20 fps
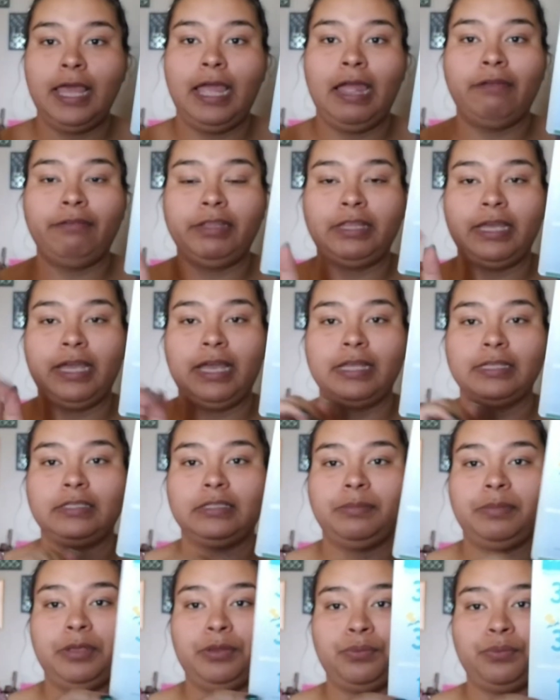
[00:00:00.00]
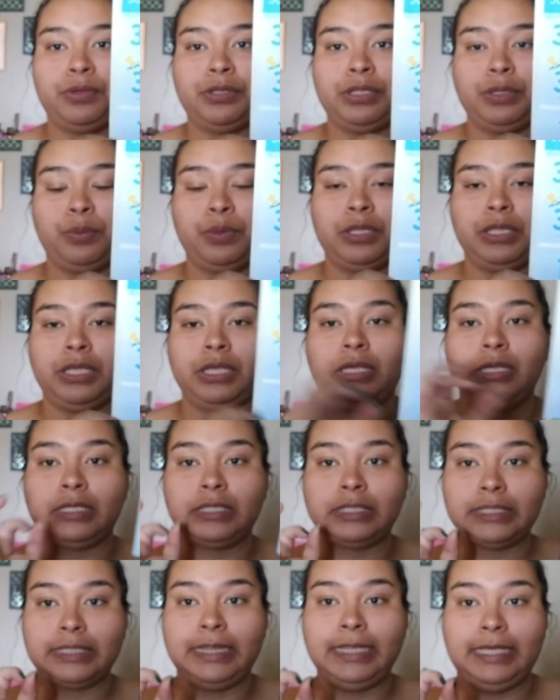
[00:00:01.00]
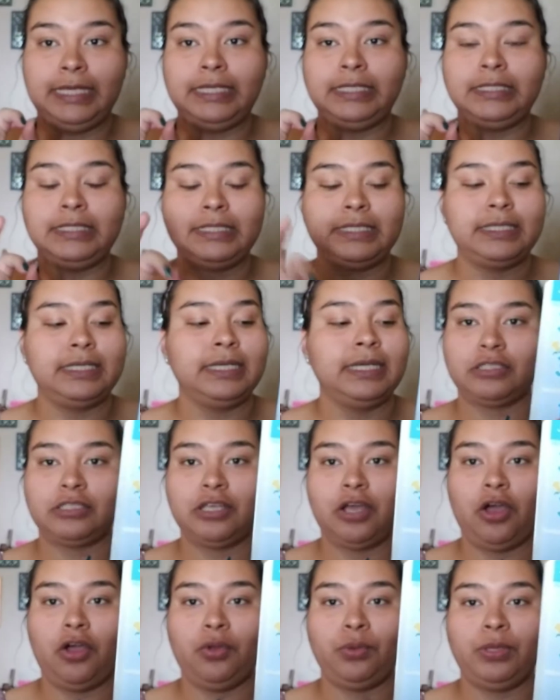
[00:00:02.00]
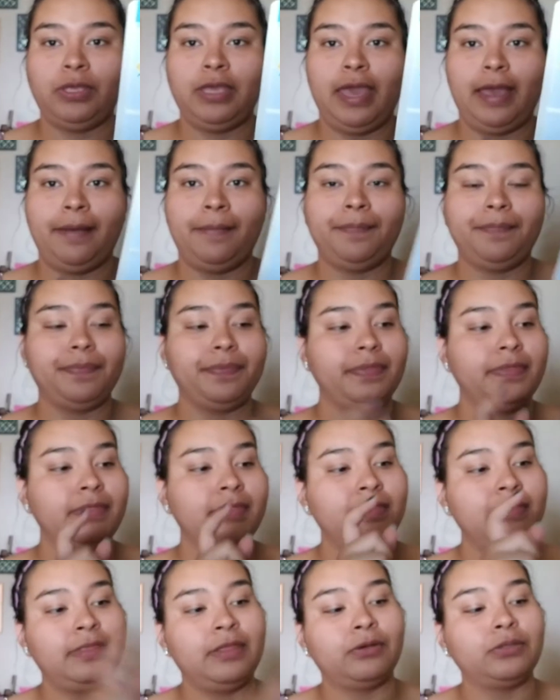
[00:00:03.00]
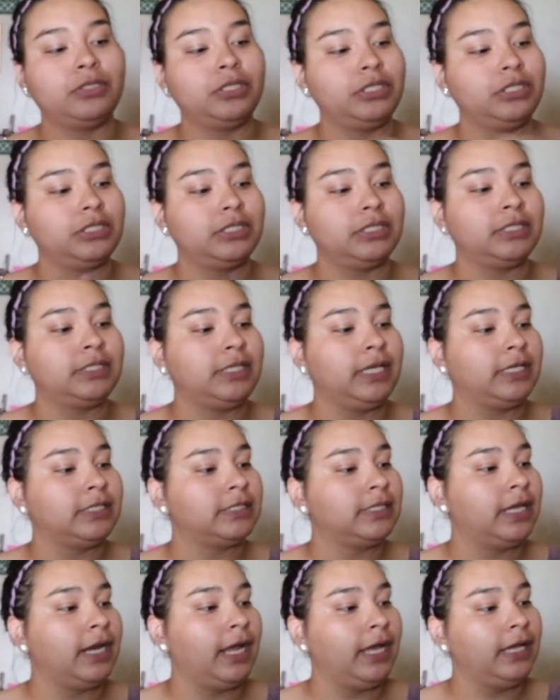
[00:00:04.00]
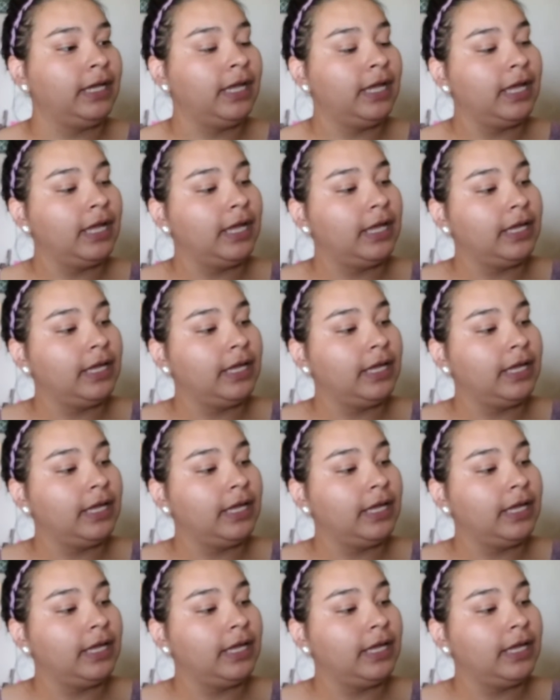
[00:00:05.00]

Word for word: Everything has to be really really cleaned. So yeah, those are just things that I